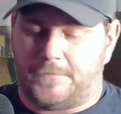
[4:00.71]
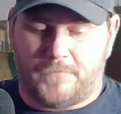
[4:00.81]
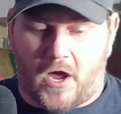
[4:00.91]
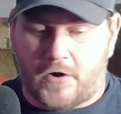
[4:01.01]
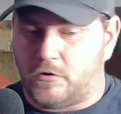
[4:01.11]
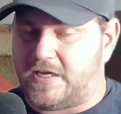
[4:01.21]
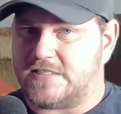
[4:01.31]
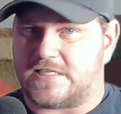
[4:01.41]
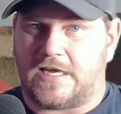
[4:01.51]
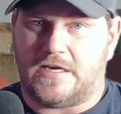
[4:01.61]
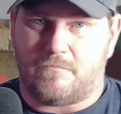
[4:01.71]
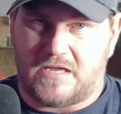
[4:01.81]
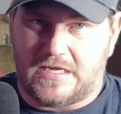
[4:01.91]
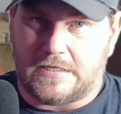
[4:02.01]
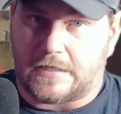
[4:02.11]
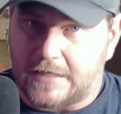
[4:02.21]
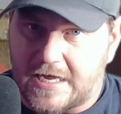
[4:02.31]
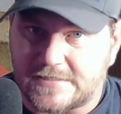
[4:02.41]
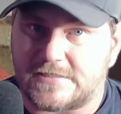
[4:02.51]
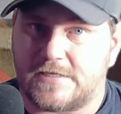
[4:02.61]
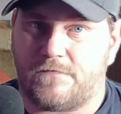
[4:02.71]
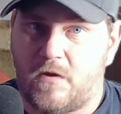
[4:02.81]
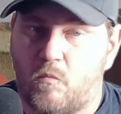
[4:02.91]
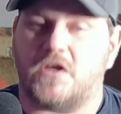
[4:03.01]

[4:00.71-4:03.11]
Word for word: Not only is it going to be less than